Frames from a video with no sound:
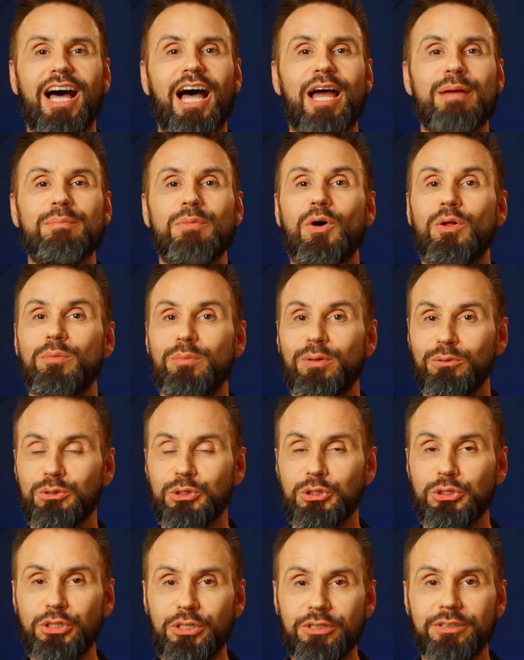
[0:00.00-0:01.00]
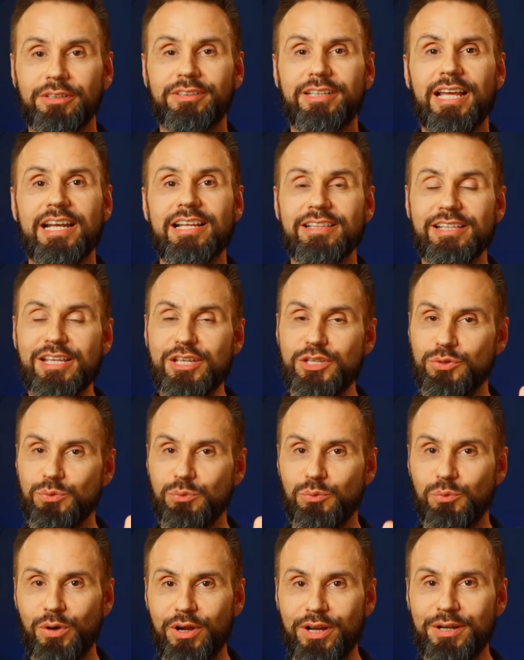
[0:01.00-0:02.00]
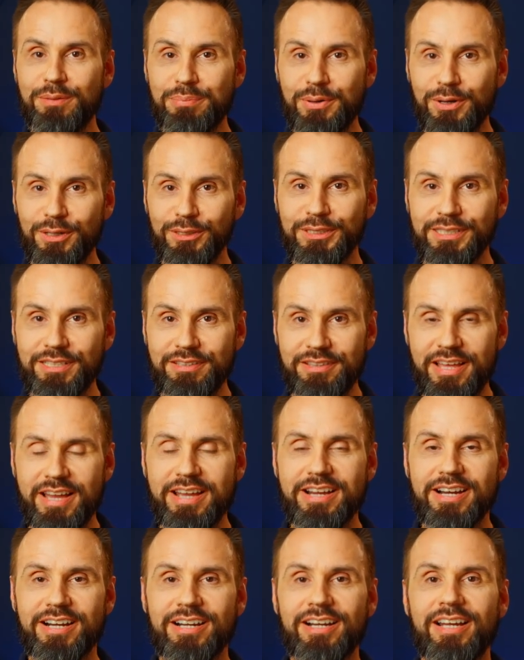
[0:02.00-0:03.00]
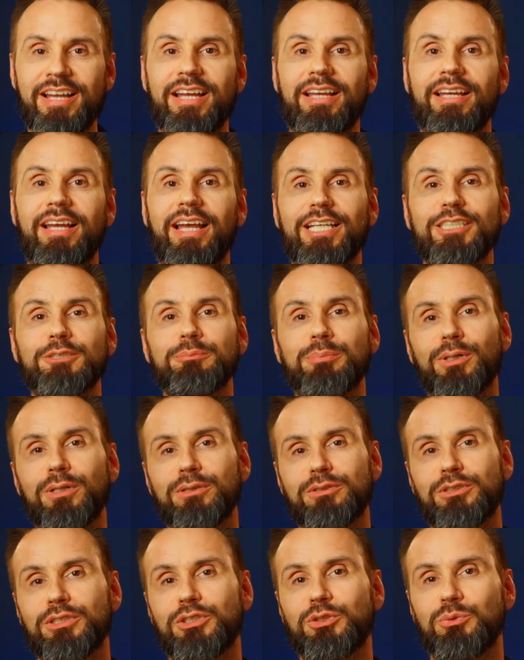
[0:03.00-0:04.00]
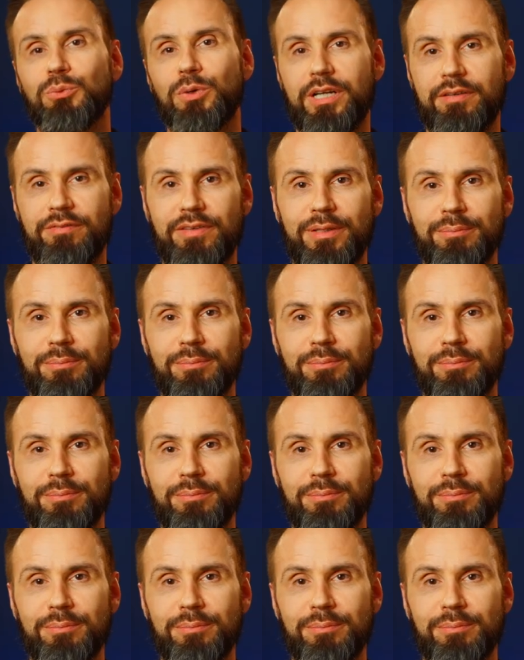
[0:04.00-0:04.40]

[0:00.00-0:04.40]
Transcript: I'm almost certain that at least one person there has purchased one of